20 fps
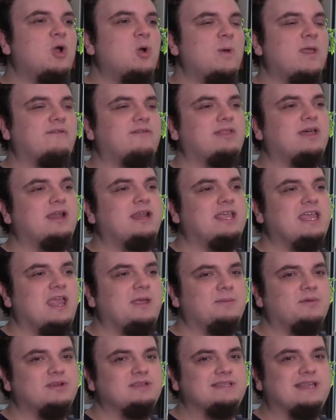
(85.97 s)
We have a lot of
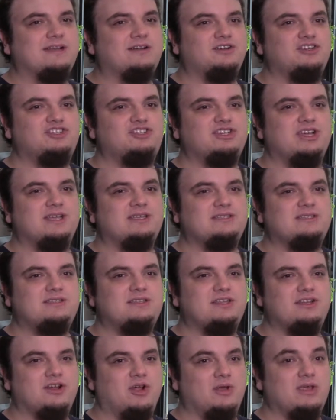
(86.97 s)
gamers that are just,
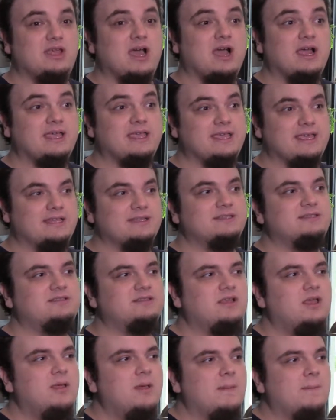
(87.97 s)
you know, young kids
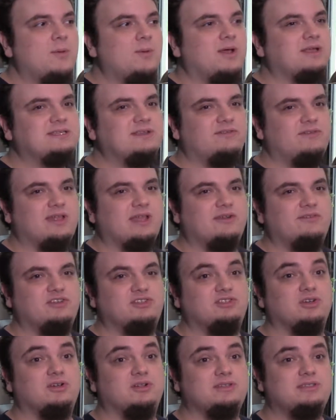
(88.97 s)
we also have a lot of
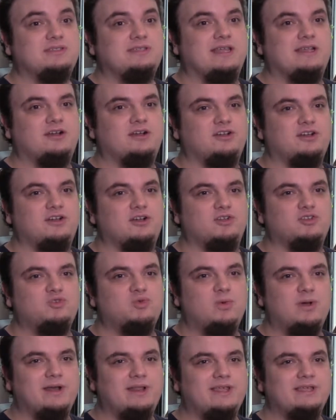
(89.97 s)
adults that are you know
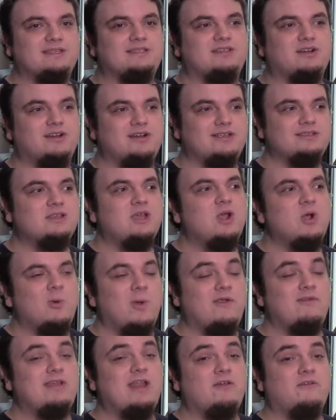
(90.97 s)
20s 30s
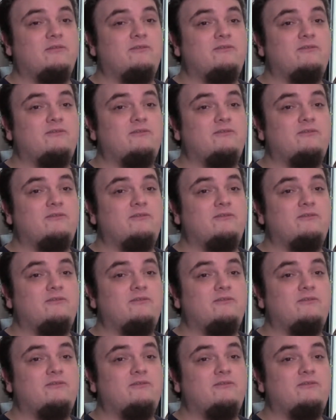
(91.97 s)
we even have